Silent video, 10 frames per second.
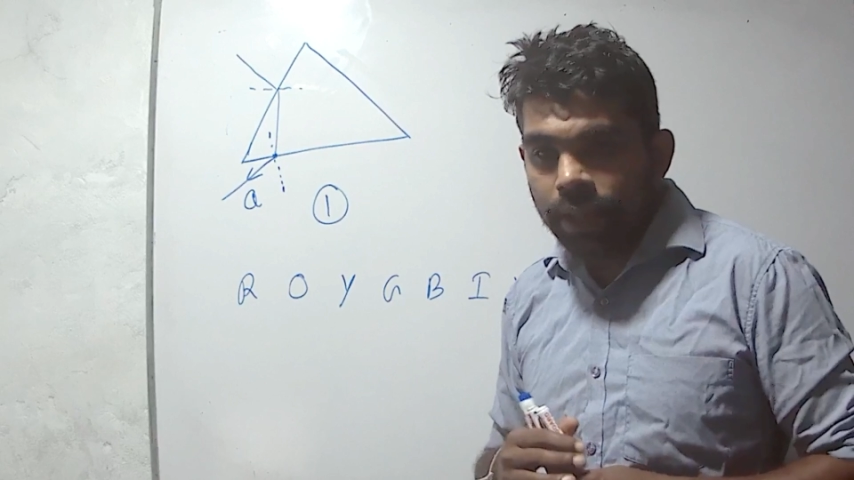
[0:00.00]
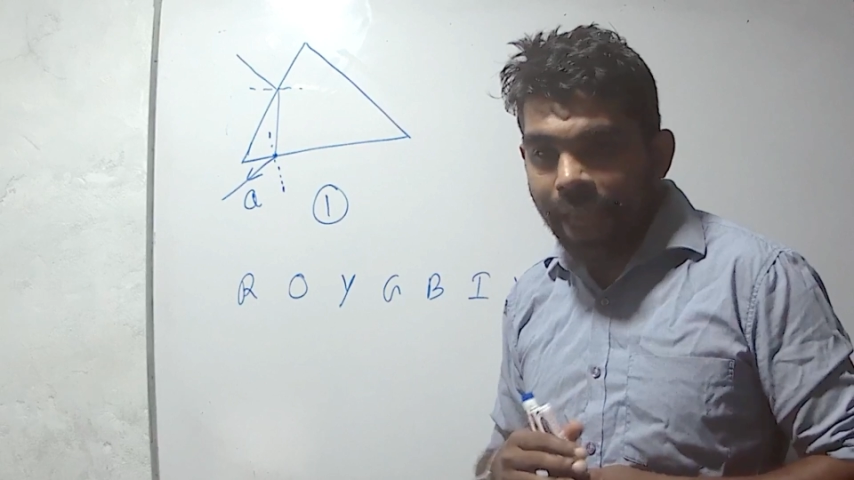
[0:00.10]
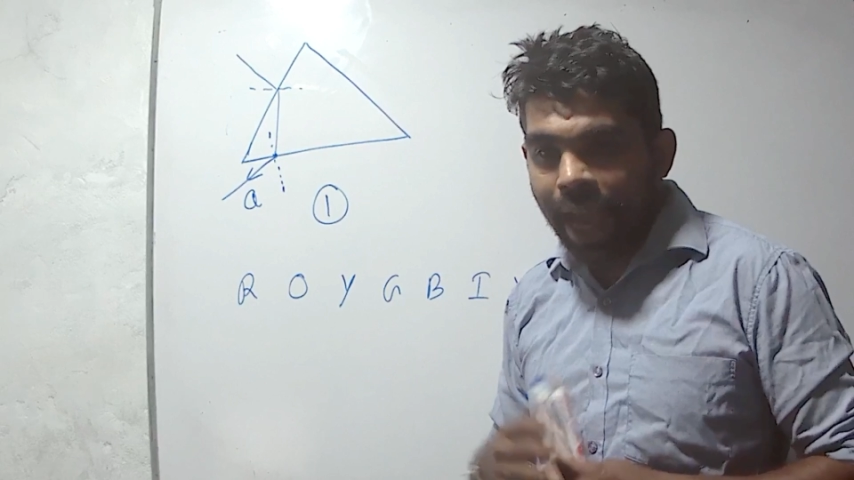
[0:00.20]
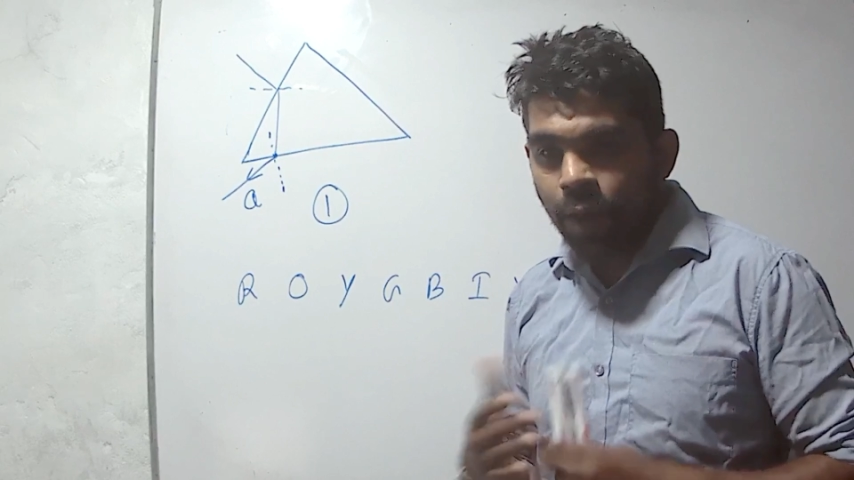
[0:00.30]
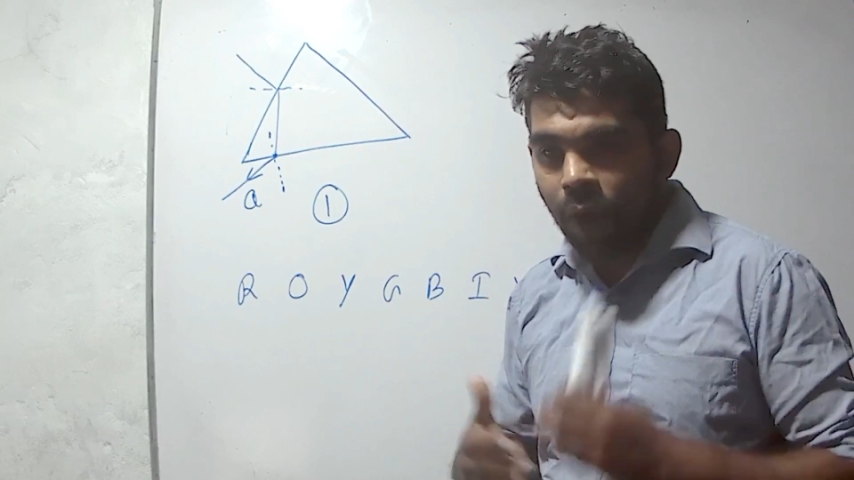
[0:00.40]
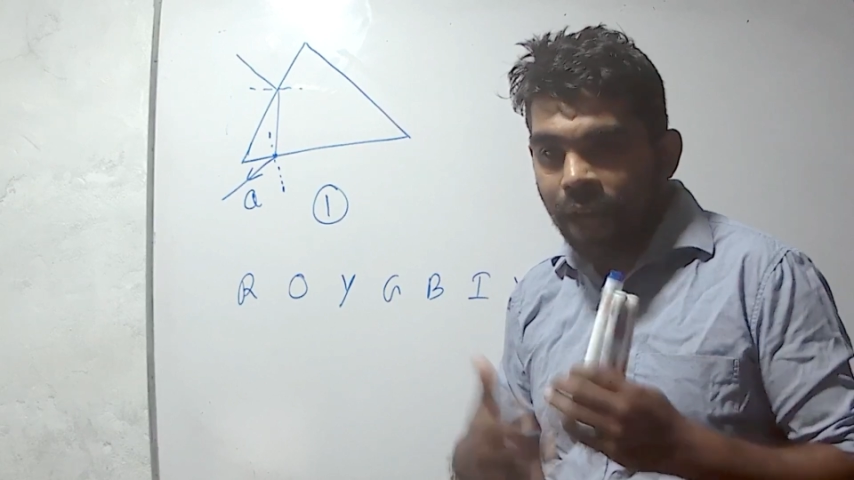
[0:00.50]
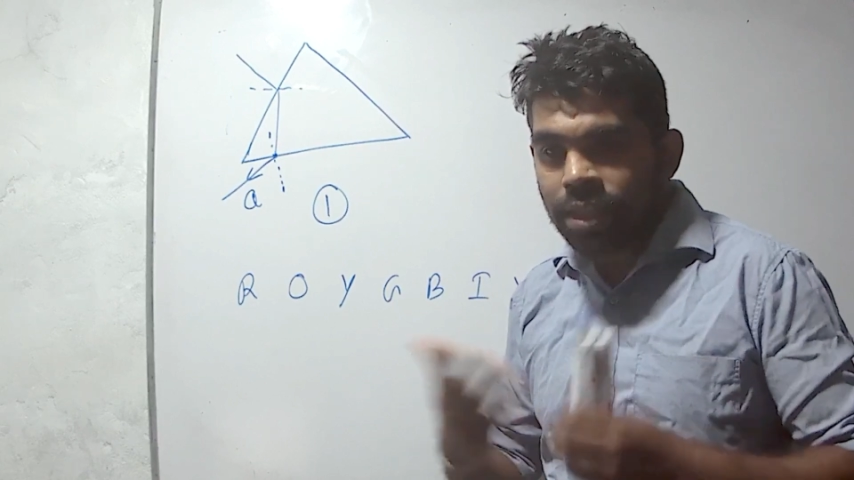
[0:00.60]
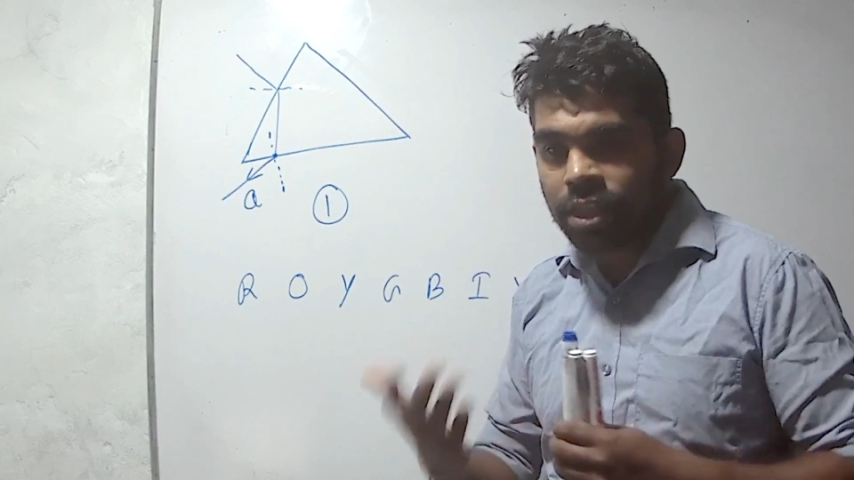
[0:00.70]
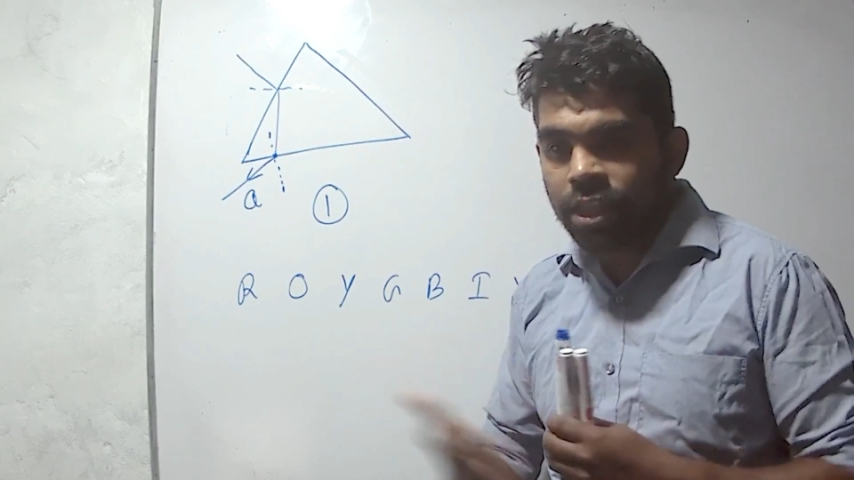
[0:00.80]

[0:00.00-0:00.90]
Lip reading: have asked